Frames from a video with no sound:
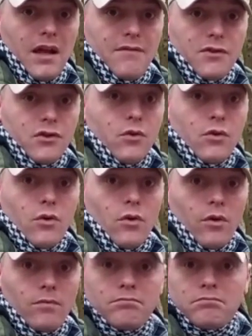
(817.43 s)
If you don't
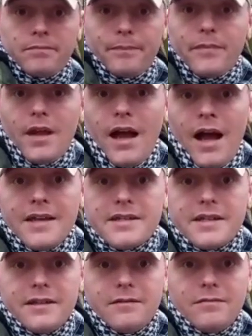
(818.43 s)
know,
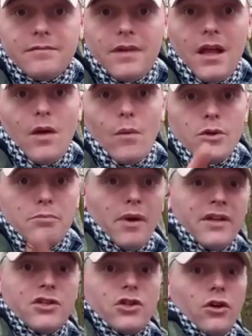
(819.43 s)
ask. Which
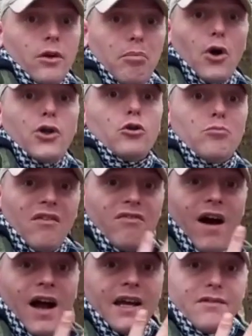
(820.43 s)
brings us on to point number
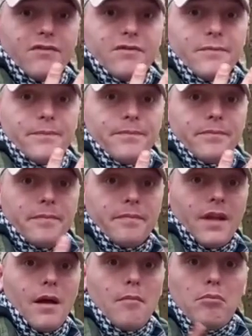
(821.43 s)
five,
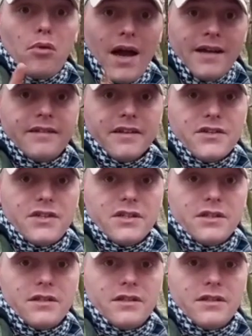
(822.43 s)
practice.